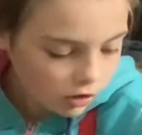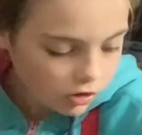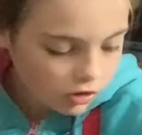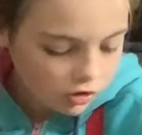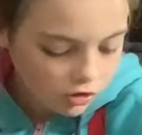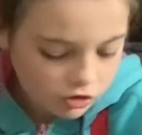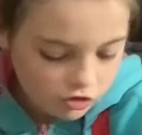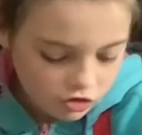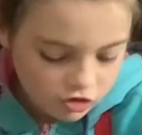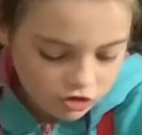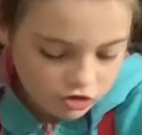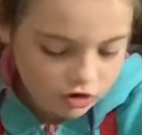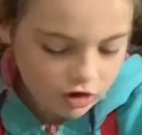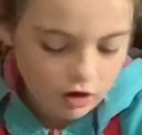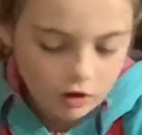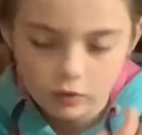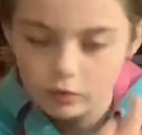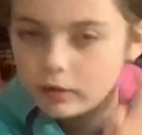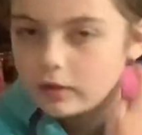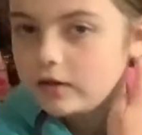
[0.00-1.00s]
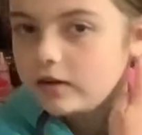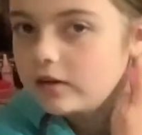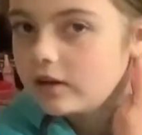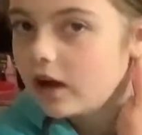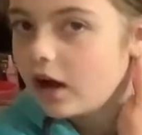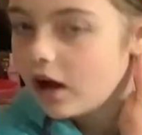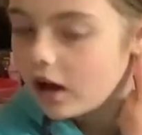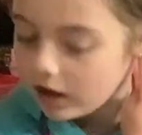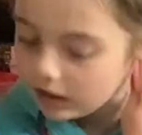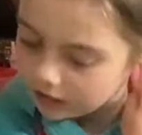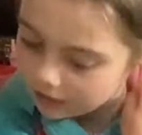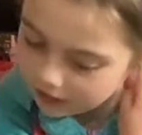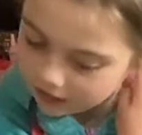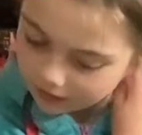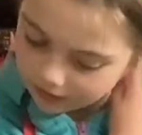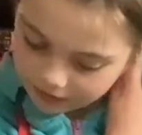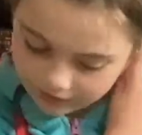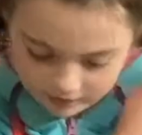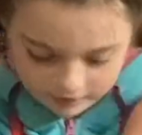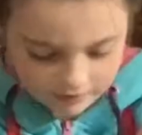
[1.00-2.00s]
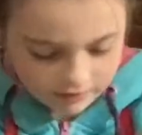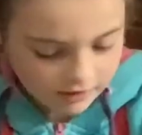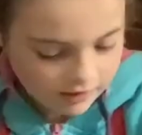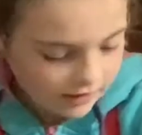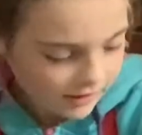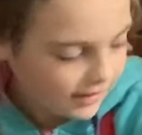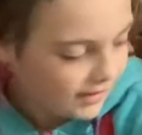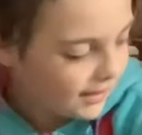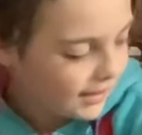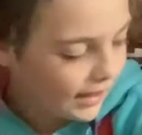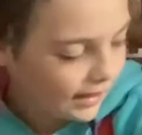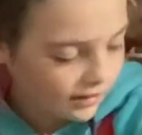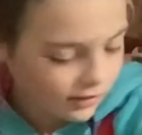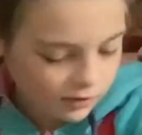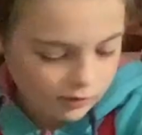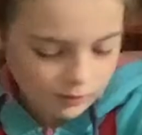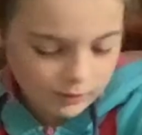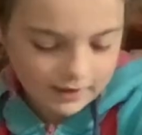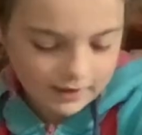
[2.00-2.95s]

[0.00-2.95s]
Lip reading: So, darling, yes, we